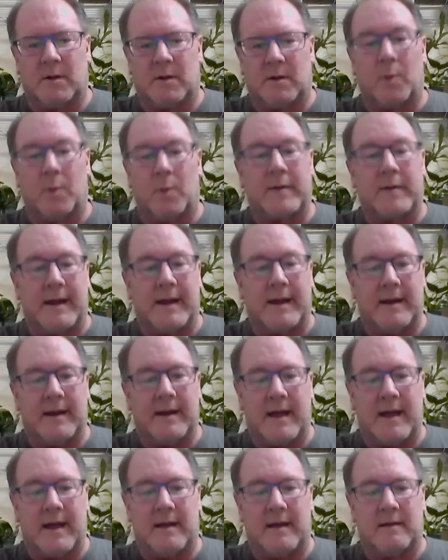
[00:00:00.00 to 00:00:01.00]

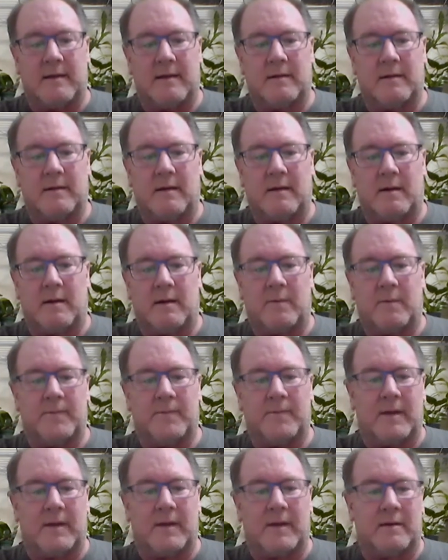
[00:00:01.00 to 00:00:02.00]
okay. And
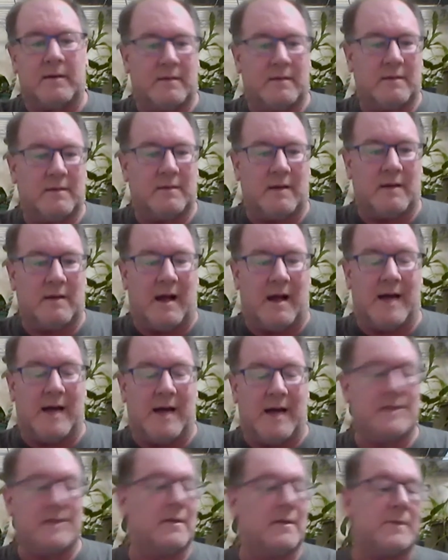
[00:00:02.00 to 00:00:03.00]
I
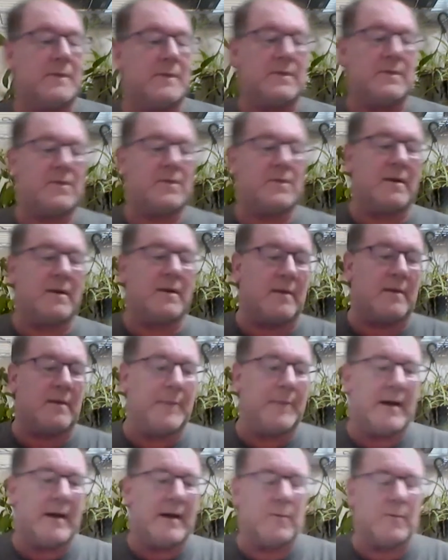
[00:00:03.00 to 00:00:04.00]
didn't know if she was going to come
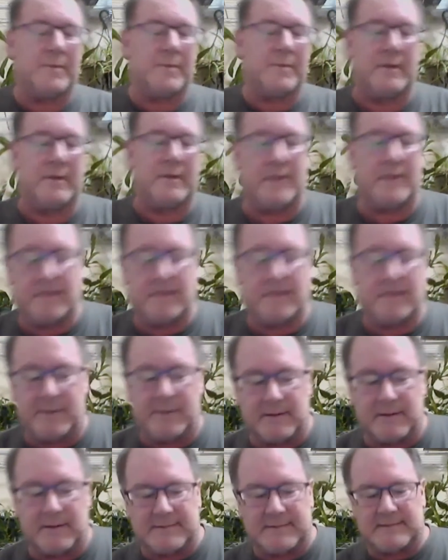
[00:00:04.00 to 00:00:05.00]
back with me or not,
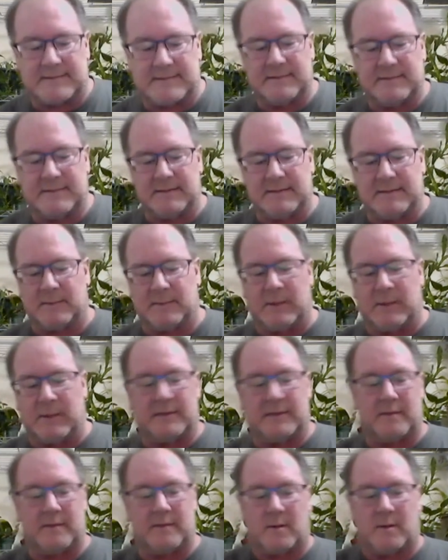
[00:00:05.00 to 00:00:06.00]
because we
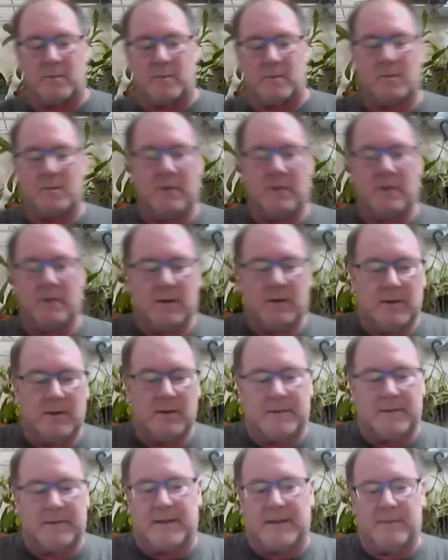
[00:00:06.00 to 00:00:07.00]
didn't know
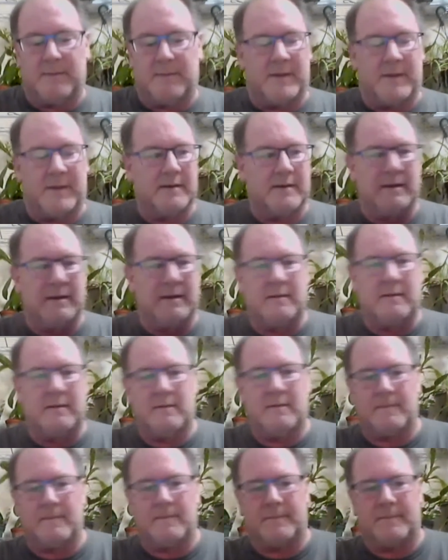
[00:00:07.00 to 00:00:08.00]
that he might need
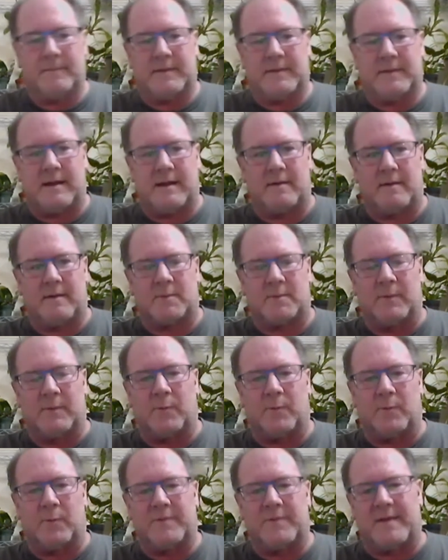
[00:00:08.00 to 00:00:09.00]
care
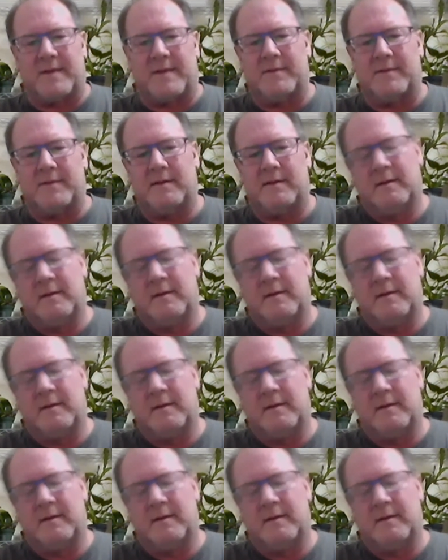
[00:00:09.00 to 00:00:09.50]
24/7.